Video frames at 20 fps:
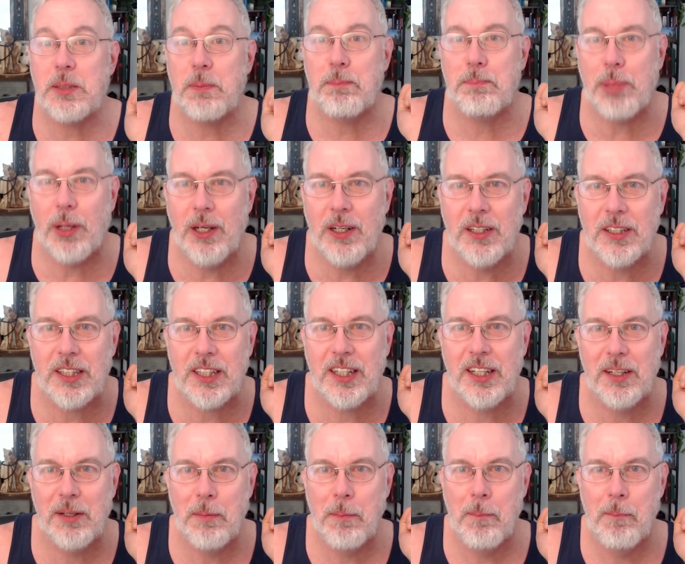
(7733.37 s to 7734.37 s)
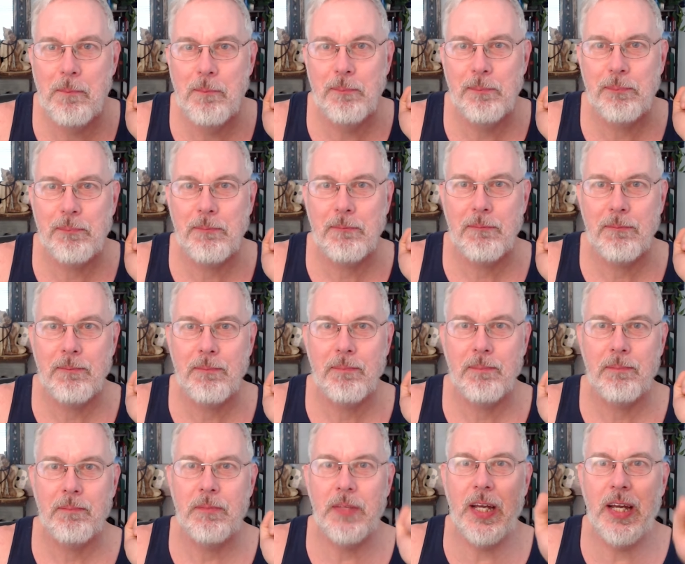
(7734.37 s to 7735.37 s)
punk.
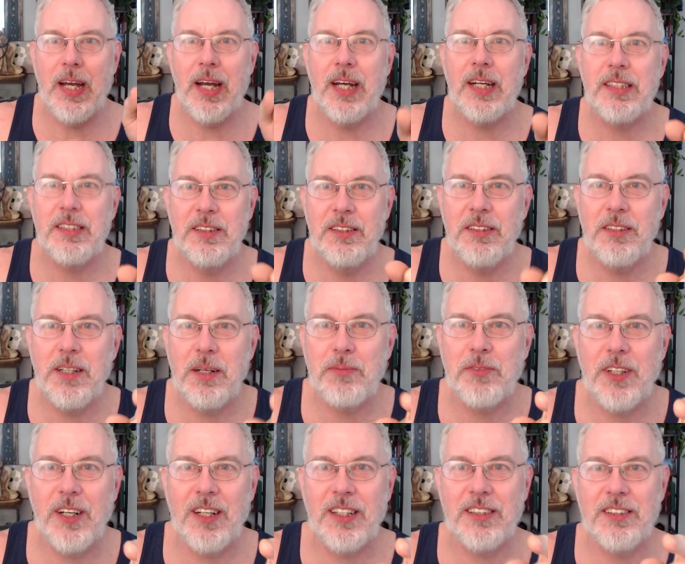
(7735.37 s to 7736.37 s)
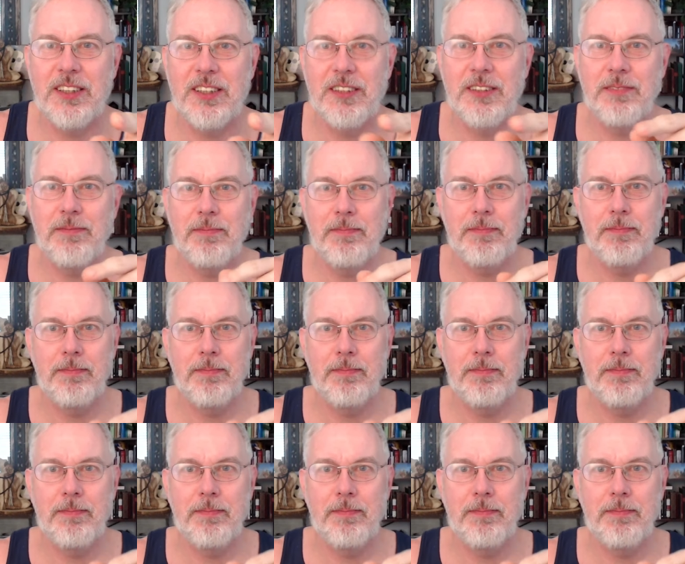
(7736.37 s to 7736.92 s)
Yeah, you know who I'm talking to.